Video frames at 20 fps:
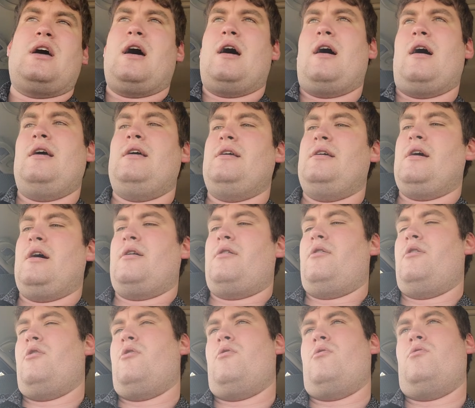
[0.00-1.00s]
I don't
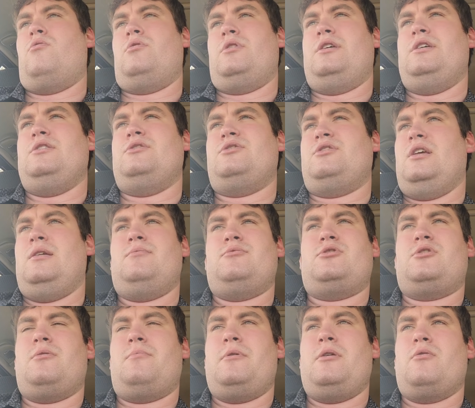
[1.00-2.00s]
know. He seems
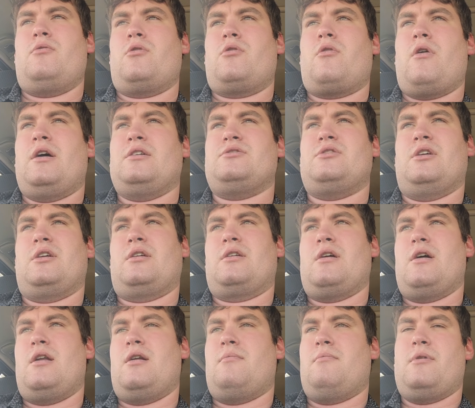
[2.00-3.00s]
to be regressing,
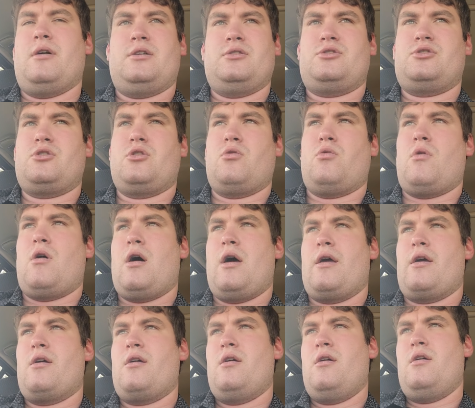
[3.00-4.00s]
and I'm not sure why.